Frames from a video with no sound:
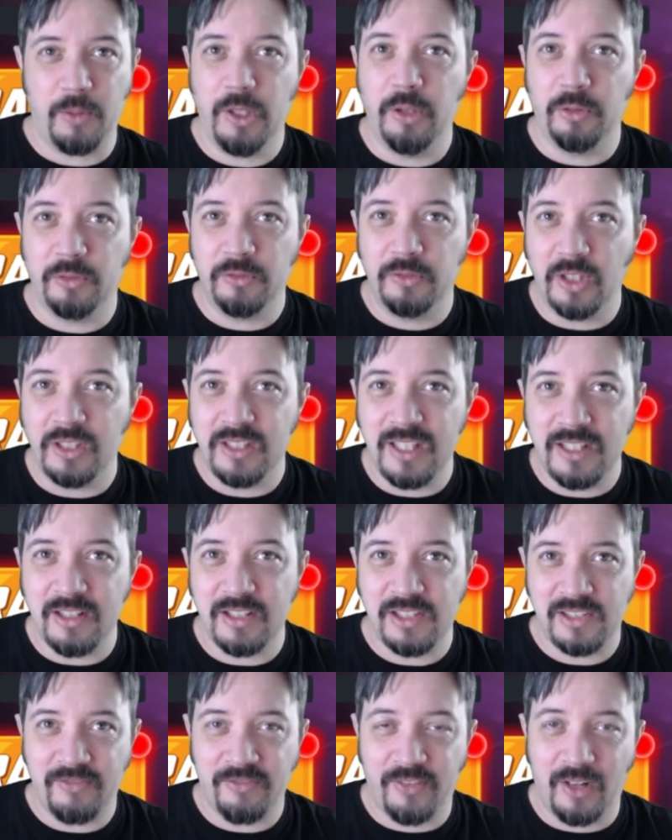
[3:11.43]
We don't really need
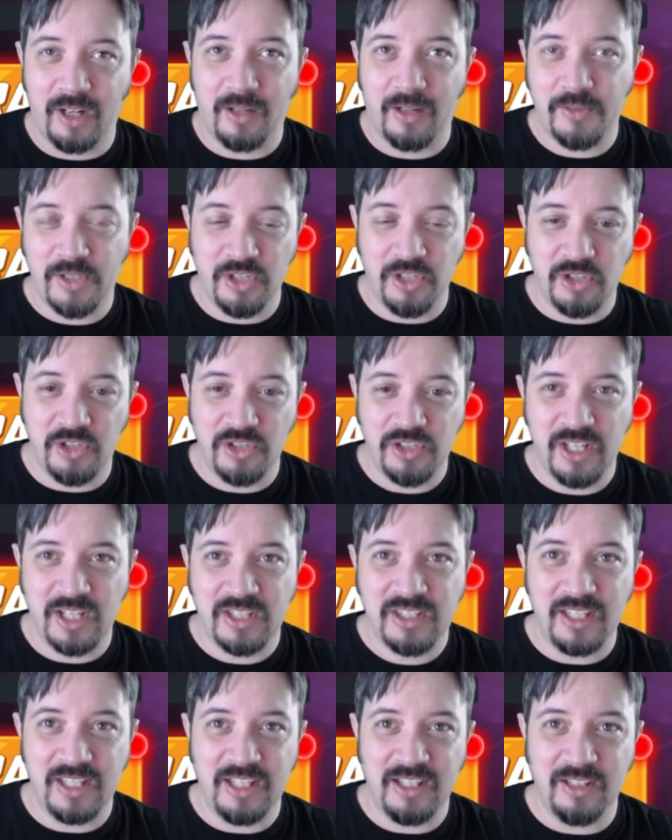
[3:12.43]
to farm Sinister
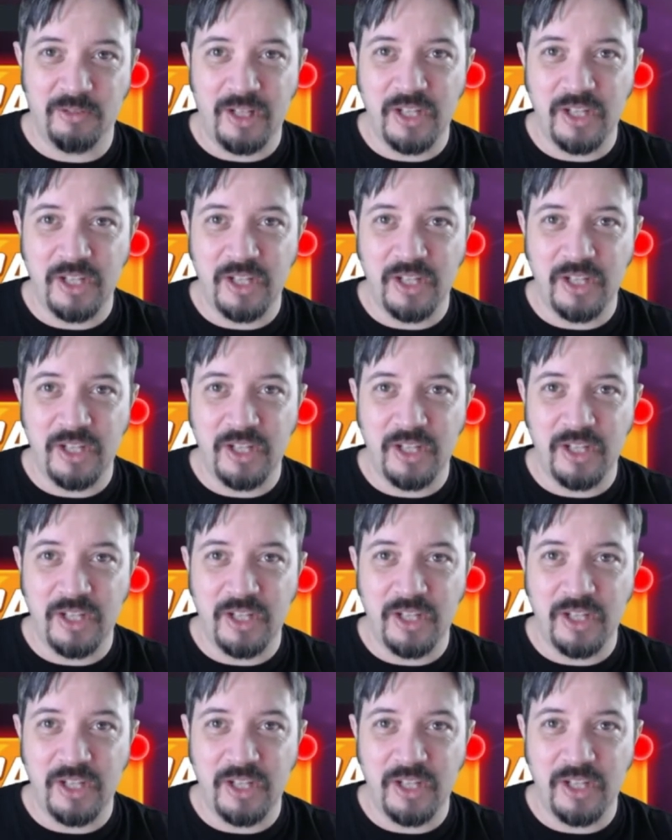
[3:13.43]
6 in the